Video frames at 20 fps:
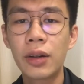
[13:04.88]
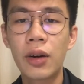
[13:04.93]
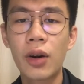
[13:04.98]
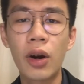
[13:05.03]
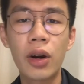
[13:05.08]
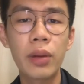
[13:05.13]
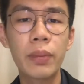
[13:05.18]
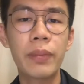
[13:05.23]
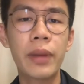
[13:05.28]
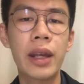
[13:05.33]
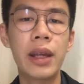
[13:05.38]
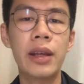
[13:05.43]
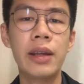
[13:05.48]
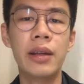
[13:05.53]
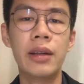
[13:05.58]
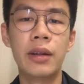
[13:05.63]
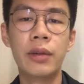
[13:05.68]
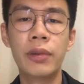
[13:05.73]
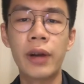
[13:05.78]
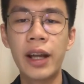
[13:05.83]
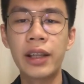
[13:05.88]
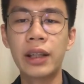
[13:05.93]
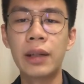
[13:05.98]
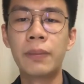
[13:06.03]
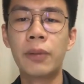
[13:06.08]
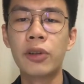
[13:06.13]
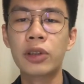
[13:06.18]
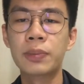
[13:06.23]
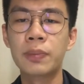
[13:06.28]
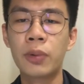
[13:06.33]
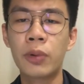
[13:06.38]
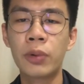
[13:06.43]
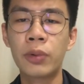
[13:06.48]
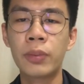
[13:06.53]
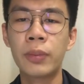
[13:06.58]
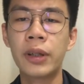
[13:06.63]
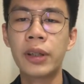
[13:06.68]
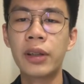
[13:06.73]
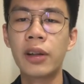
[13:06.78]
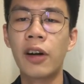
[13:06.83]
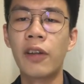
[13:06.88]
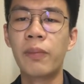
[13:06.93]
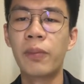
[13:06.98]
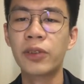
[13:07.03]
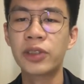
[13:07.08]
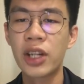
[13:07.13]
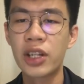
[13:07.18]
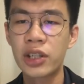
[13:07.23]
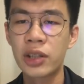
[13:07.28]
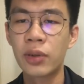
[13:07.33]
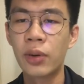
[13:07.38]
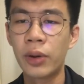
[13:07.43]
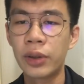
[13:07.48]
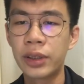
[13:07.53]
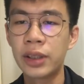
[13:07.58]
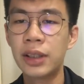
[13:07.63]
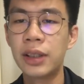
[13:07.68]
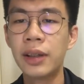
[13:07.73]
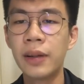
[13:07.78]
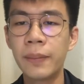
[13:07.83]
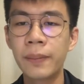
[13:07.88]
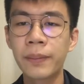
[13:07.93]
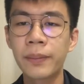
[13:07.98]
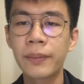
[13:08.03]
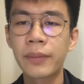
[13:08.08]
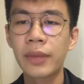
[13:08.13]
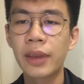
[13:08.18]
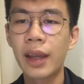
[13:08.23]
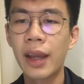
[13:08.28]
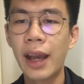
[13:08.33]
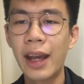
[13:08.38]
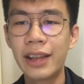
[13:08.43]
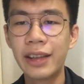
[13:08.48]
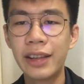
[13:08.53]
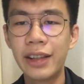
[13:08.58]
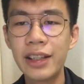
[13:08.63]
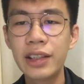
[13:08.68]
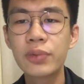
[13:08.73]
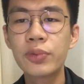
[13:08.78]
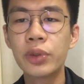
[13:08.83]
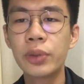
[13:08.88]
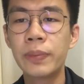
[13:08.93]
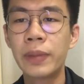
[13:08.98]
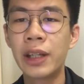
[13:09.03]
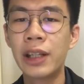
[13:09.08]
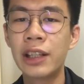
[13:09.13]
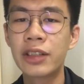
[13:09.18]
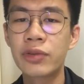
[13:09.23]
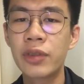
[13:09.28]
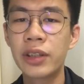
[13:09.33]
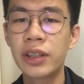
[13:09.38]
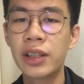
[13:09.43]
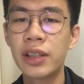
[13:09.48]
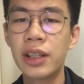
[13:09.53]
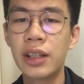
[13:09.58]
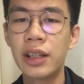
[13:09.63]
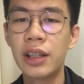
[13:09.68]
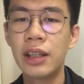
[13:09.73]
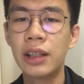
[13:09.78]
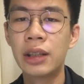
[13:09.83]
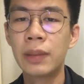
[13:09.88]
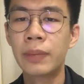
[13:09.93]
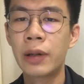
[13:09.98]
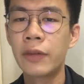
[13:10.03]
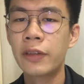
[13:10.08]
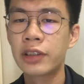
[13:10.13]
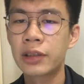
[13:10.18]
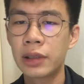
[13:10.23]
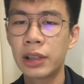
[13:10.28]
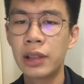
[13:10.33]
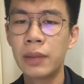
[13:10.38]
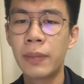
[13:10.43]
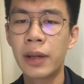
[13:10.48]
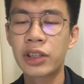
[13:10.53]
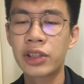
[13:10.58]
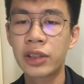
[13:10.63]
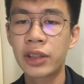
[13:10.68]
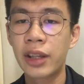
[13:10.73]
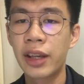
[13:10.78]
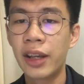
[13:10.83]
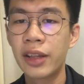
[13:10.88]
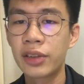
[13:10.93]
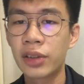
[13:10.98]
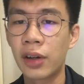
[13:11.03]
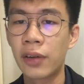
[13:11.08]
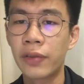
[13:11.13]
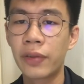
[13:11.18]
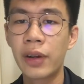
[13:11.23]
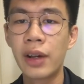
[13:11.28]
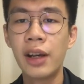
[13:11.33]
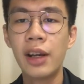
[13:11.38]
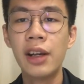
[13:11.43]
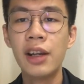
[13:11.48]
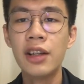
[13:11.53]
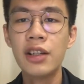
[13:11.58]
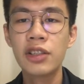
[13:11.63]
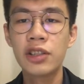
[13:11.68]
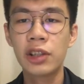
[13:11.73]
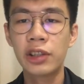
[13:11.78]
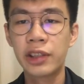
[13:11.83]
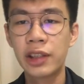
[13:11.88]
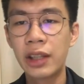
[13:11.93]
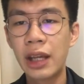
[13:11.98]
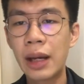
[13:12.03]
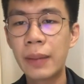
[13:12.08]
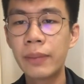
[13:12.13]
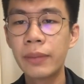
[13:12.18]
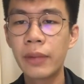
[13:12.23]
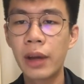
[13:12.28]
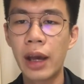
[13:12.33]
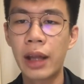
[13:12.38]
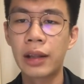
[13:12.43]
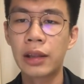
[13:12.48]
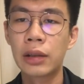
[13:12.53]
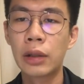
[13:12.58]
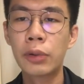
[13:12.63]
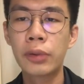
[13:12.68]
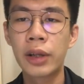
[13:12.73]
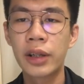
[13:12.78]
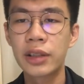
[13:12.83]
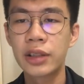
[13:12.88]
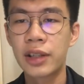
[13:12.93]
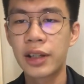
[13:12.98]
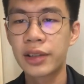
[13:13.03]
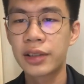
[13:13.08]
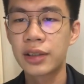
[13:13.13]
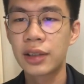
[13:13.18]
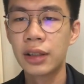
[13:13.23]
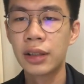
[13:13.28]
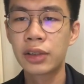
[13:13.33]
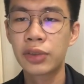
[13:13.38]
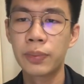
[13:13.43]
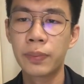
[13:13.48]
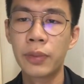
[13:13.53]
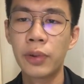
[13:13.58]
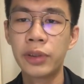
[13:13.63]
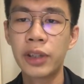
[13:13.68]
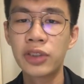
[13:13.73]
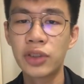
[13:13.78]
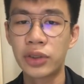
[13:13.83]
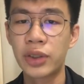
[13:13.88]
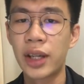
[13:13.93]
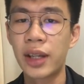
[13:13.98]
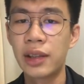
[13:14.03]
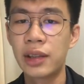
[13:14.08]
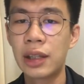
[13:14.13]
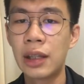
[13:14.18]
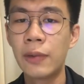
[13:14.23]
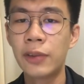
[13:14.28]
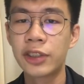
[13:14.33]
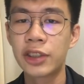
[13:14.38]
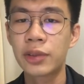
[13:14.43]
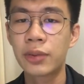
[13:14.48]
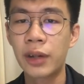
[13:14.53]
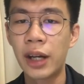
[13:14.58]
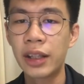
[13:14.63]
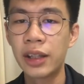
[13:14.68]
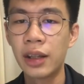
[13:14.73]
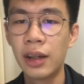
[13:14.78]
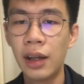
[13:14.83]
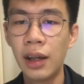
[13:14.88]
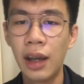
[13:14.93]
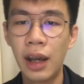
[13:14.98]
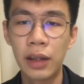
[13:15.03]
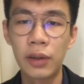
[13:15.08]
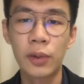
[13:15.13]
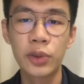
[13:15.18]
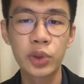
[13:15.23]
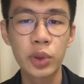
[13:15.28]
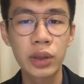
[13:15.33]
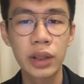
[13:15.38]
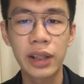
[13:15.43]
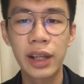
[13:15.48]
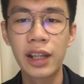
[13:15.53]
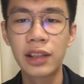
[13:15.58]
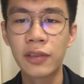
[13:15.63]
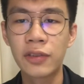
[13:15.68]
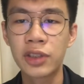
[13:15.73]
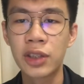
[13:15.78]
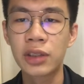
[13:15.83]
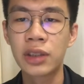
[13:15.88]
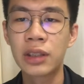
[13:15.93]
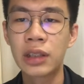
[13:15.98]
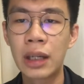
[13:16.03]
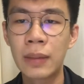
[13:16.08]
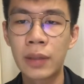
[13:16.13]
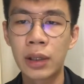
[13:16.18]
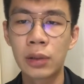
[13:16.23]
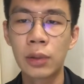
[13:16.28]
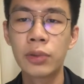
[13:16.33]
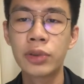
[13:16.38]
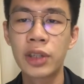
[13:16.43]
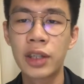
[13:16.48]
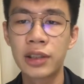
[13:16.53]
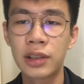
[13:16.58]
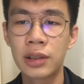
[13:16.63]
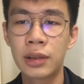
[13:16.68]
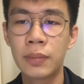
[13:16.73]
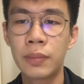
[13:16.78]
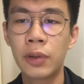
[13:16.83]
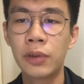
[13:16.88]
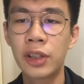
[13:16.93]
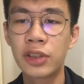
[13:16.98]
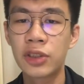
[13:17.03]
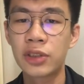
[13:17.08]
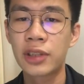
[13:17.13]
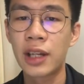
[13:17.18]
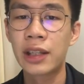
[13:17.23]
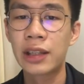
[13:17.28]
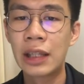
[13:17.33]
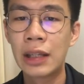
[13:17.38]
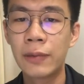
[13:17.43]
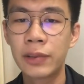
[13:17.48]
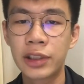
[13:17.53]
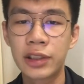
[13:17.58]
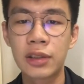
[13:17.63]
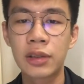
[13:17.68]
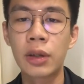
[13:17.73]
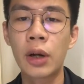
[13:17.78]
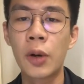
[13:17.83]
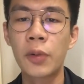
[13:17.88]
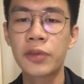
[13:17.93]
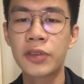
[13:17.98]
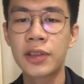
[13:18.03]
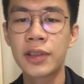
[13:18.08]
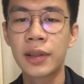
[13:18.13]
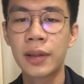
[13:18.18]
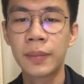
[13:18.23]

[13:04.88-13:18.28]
court may grant a postponement of possession order, and this would be illustrated in the previously mentioned case of Cheltenham and Gloucester Building Society versus Grant, and also in the case of Cheltenham and Gloucester Building Society versus Crops.